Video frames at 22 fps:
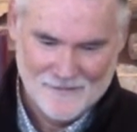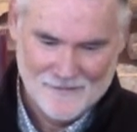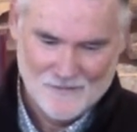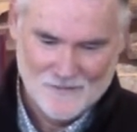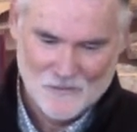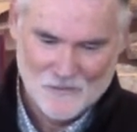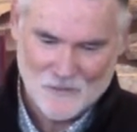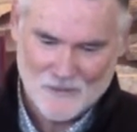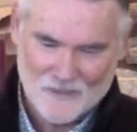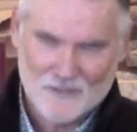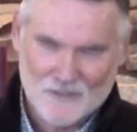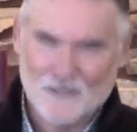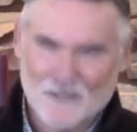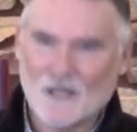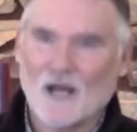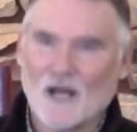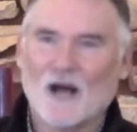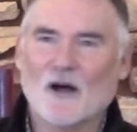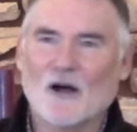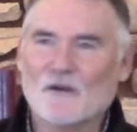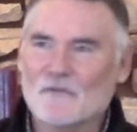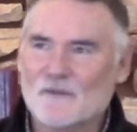What
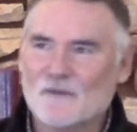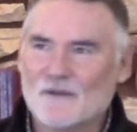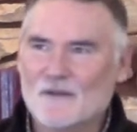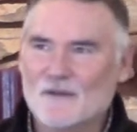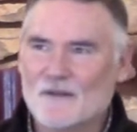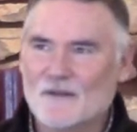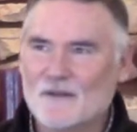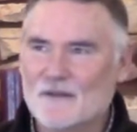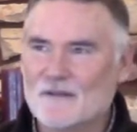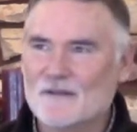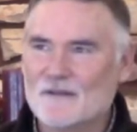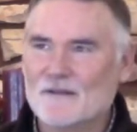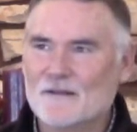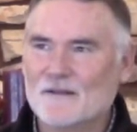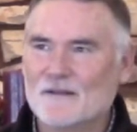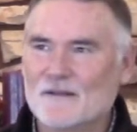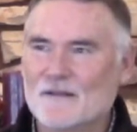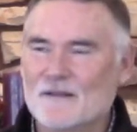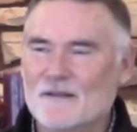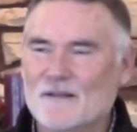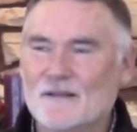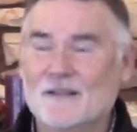love.
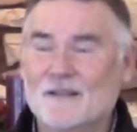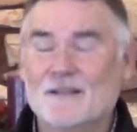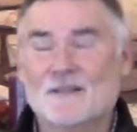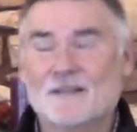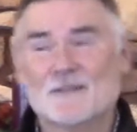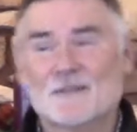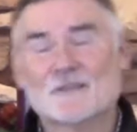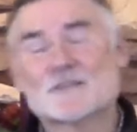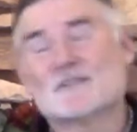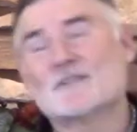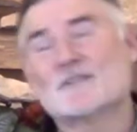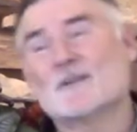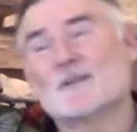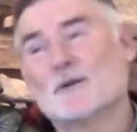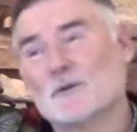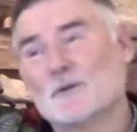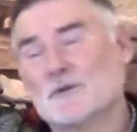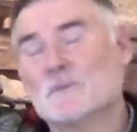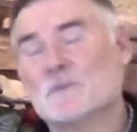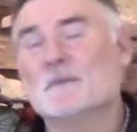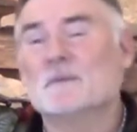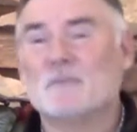This is the
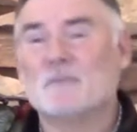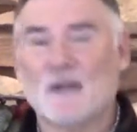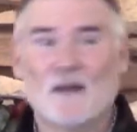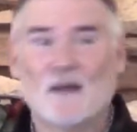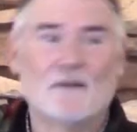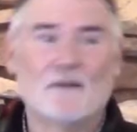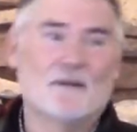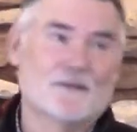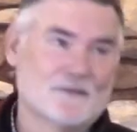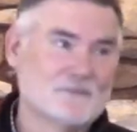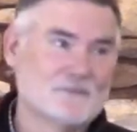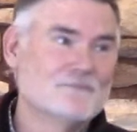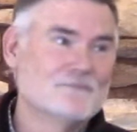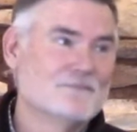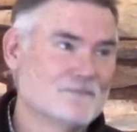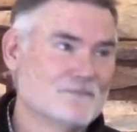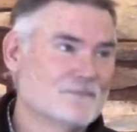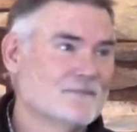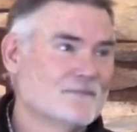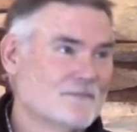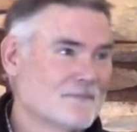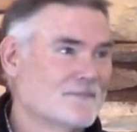ultimate parent.
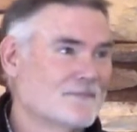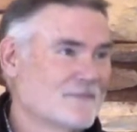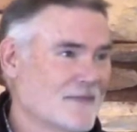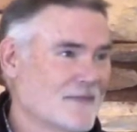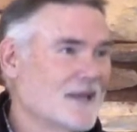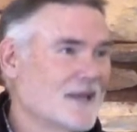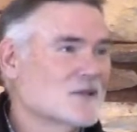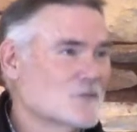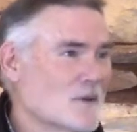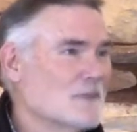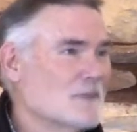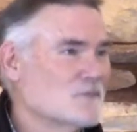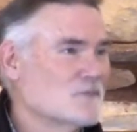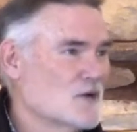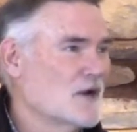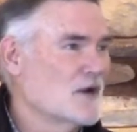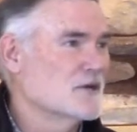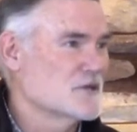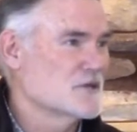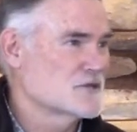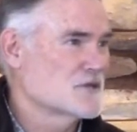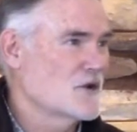That's what I'm
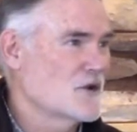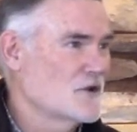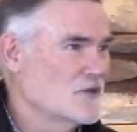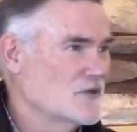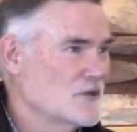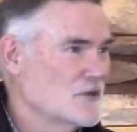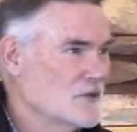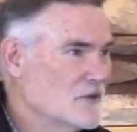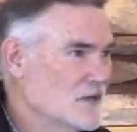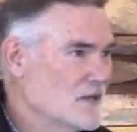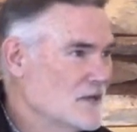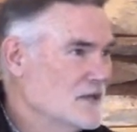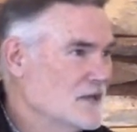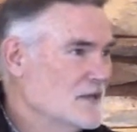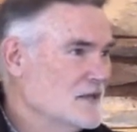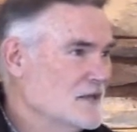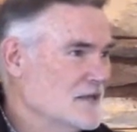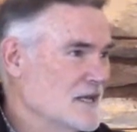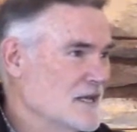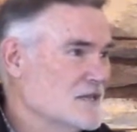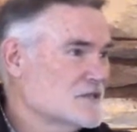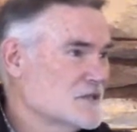trying to show you.
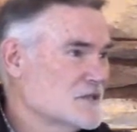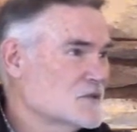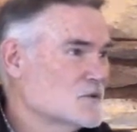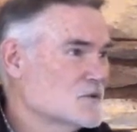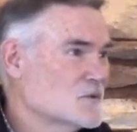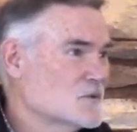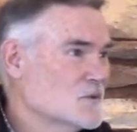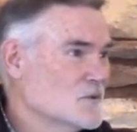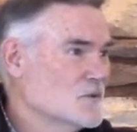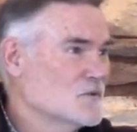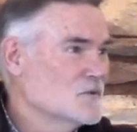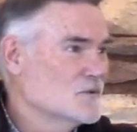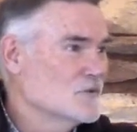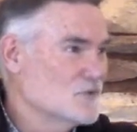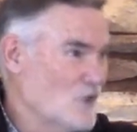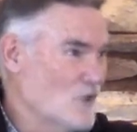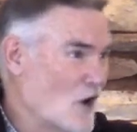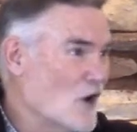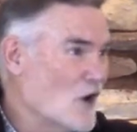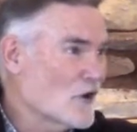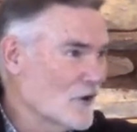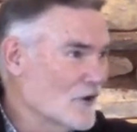He says,
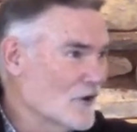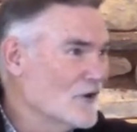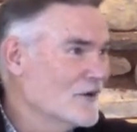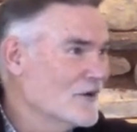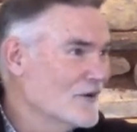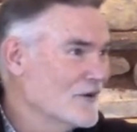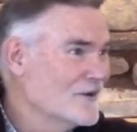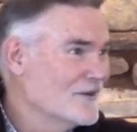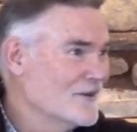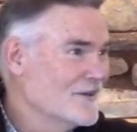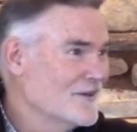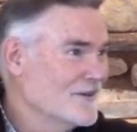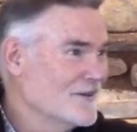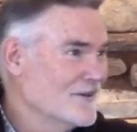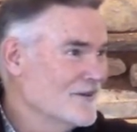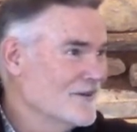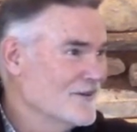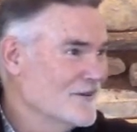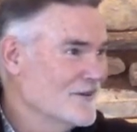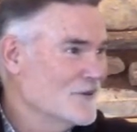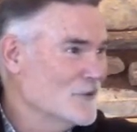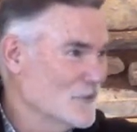daughter,
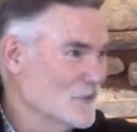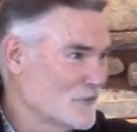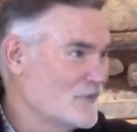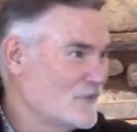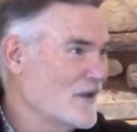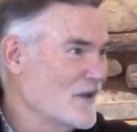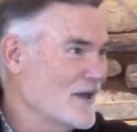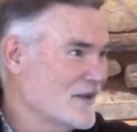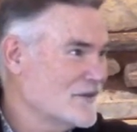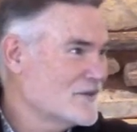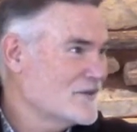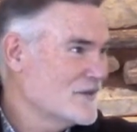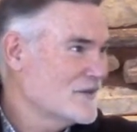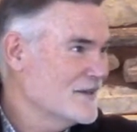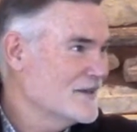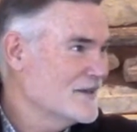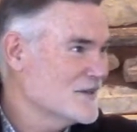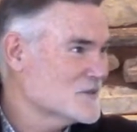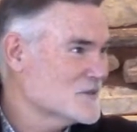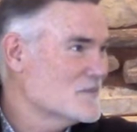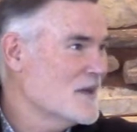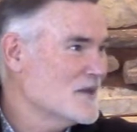your faith
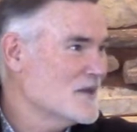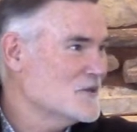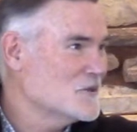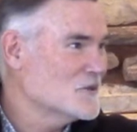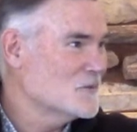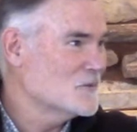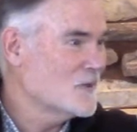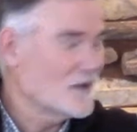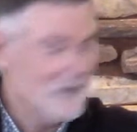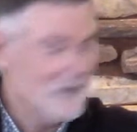has made you well.